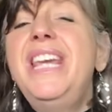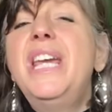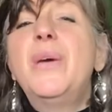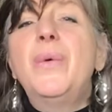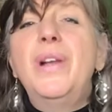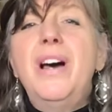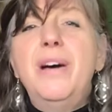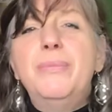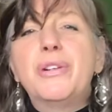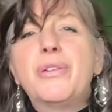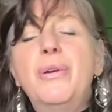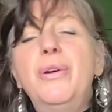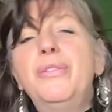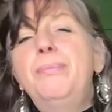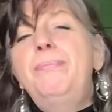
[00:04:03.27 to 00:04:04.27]
equal armed
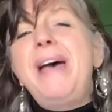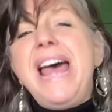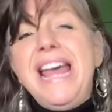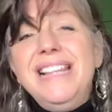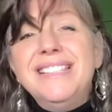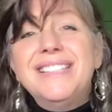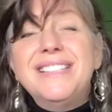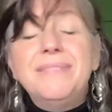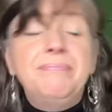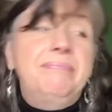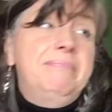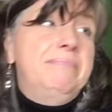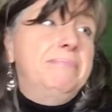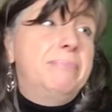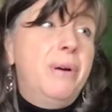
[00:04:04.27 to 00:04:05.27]
cross best,
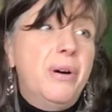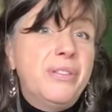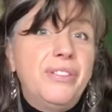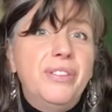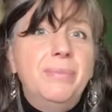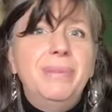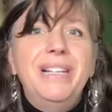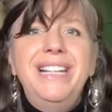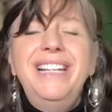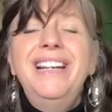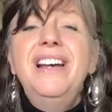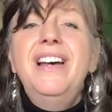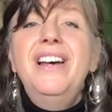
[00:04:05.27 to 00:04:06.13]
possibly,